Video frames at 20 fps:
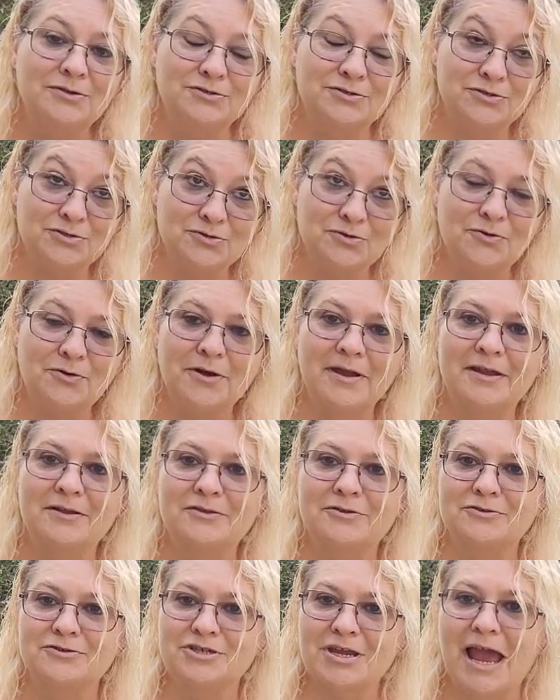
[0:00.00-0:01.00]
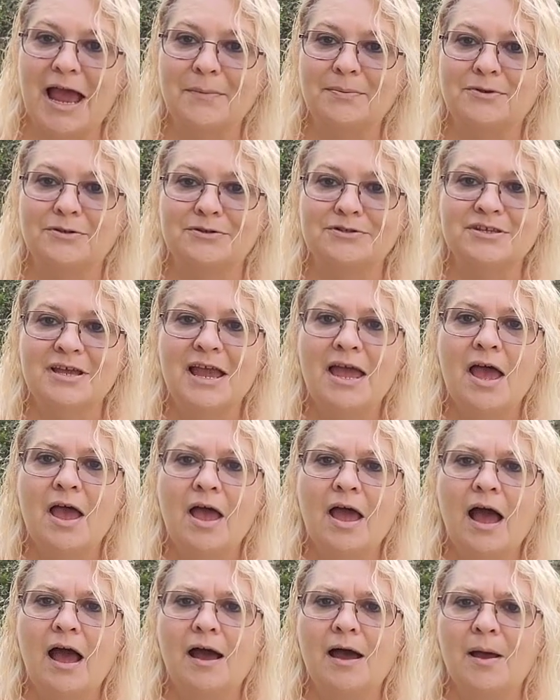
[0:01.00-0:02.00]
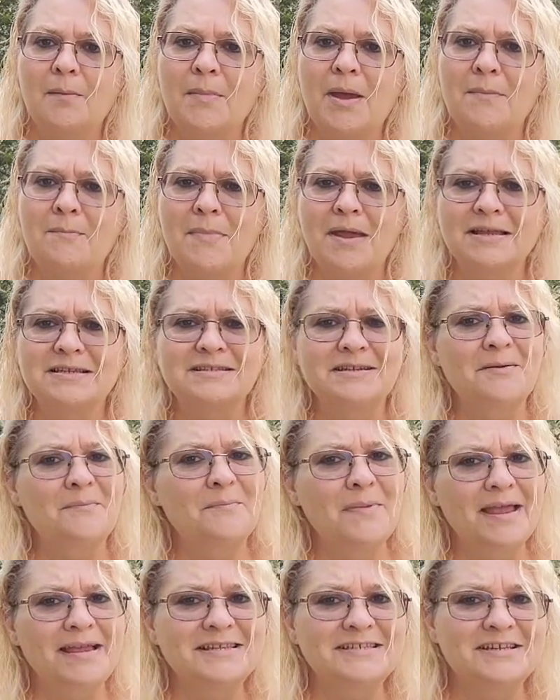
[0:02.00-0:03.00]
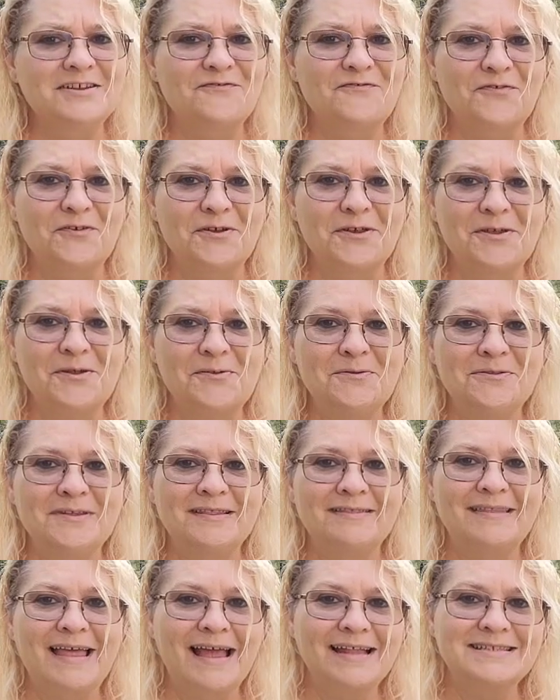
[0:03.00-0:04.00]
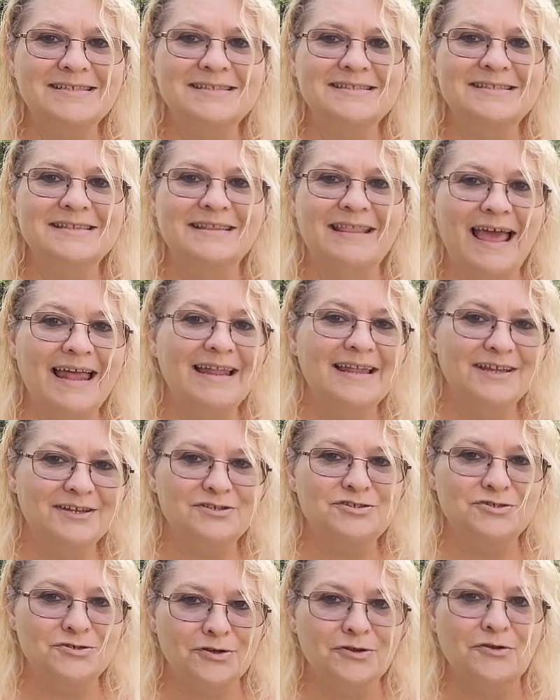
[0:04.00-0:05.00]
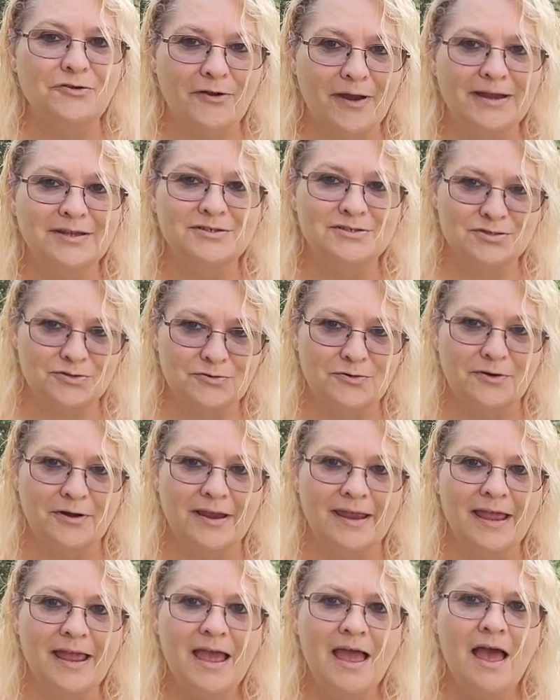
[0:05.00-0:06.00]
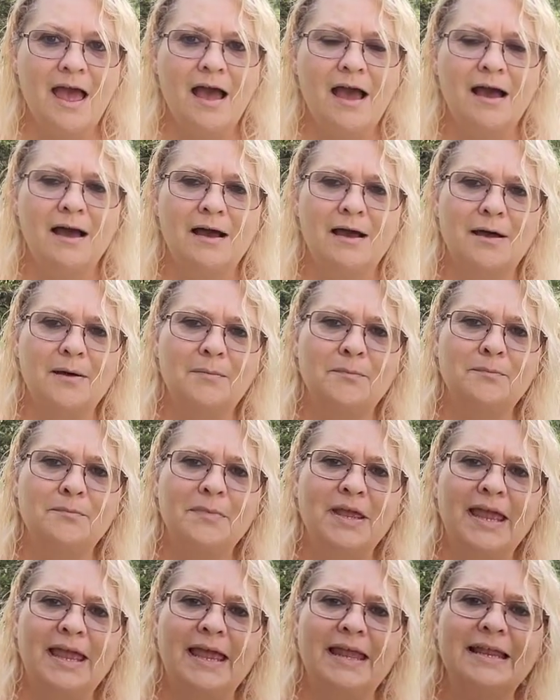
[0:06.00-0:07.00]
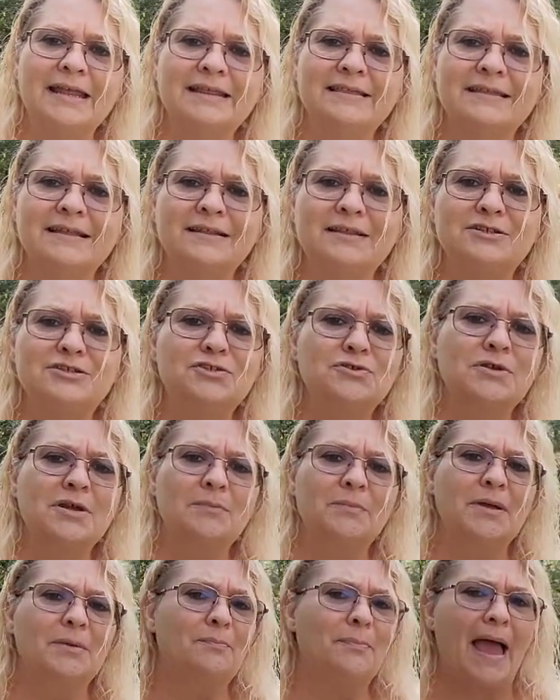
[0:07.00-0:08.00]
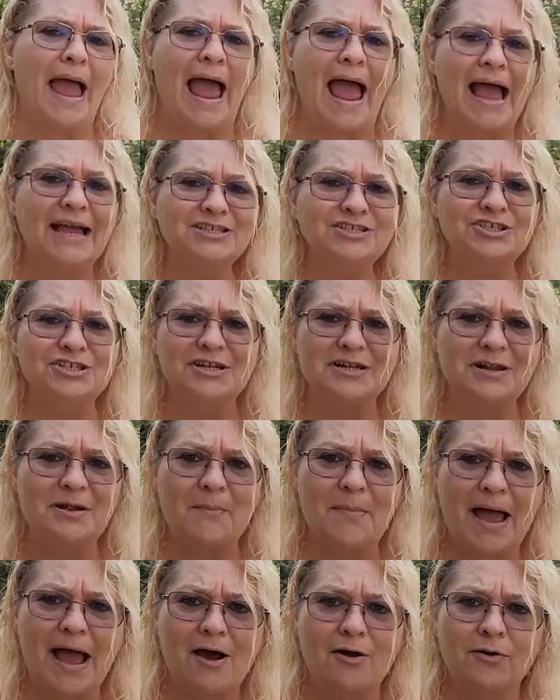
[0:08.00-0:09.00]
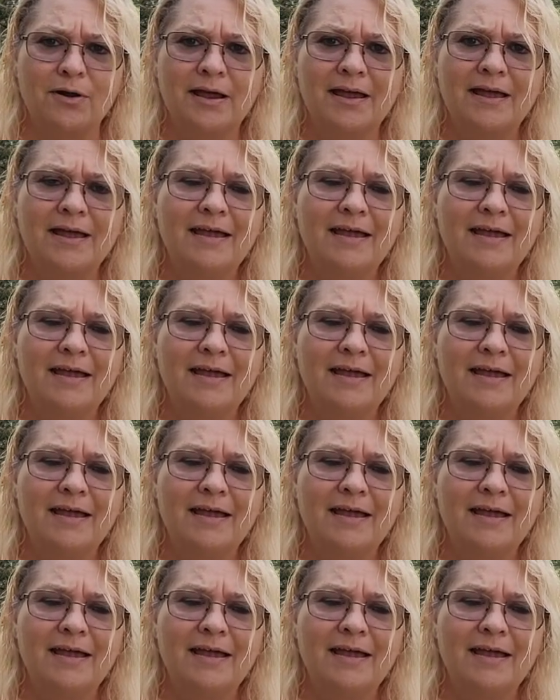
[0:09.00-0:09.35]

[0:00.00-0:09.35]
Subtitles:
story and your chapters, and makes it amazing for you, then that is your great story. Anything that you can be passionate about